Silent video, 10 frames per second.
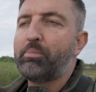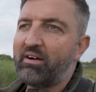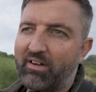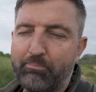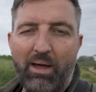but
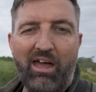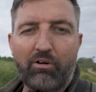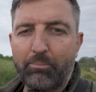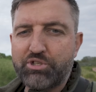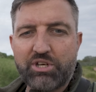I've had
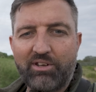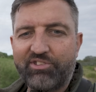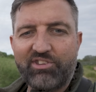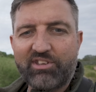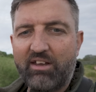better
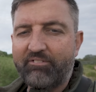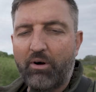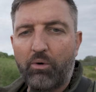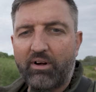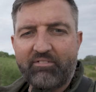opportunities here to
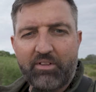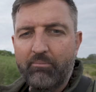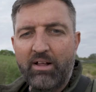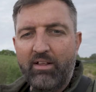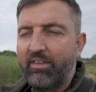photograph
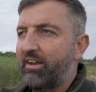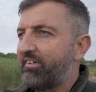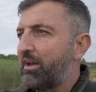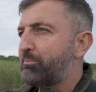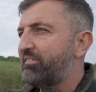them than
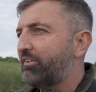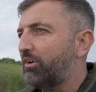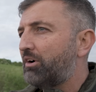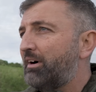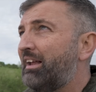I've had
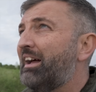before.